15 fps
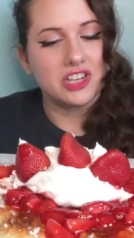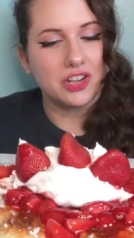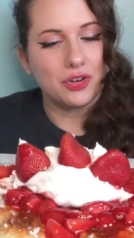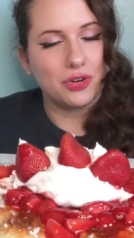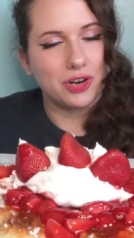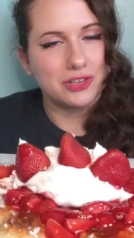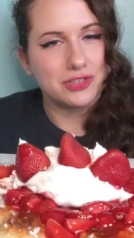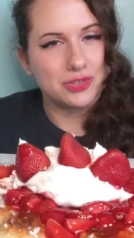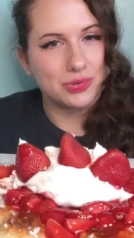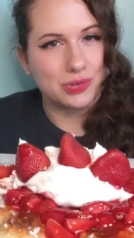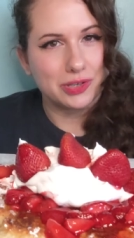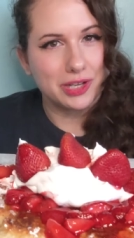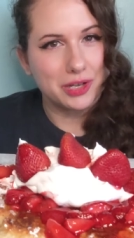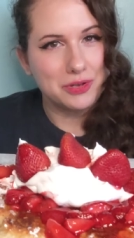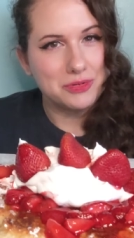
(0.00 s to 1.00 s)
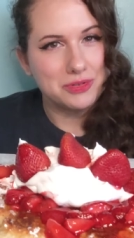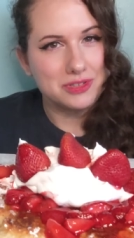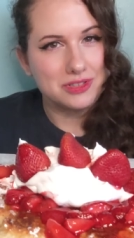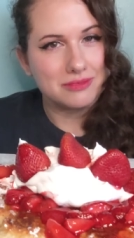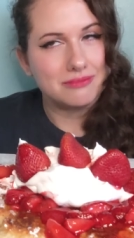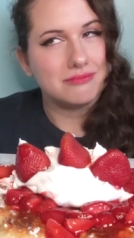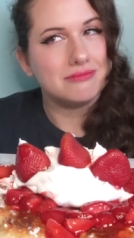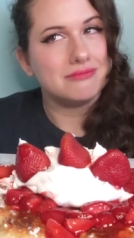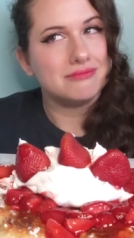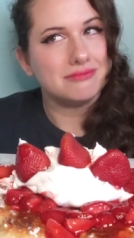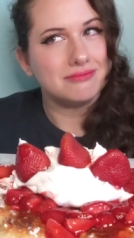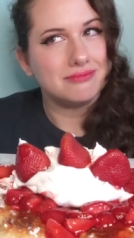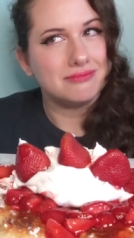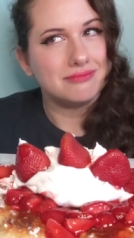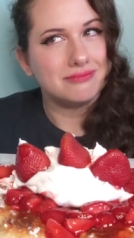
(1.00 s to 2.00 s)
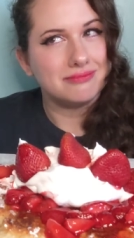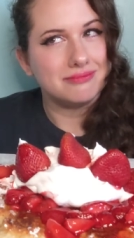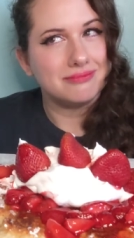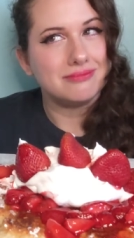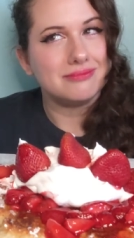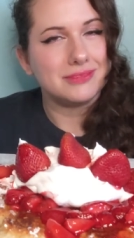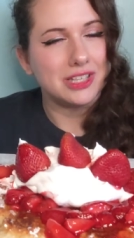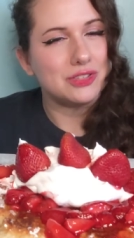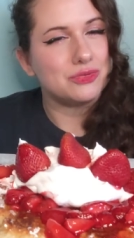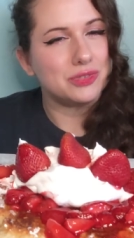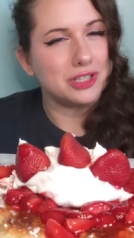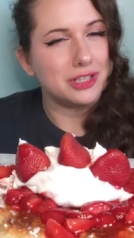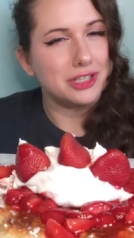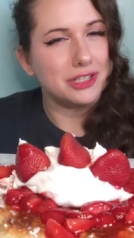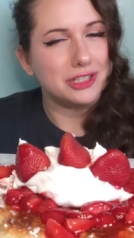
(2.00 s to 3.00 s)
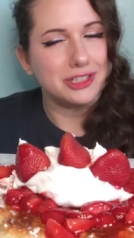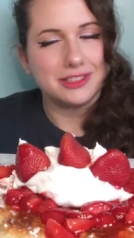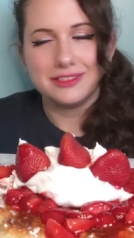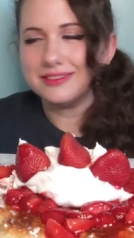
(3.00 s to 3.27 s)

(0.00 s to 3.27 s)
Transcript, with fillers: and crushed Oreos. That's really good.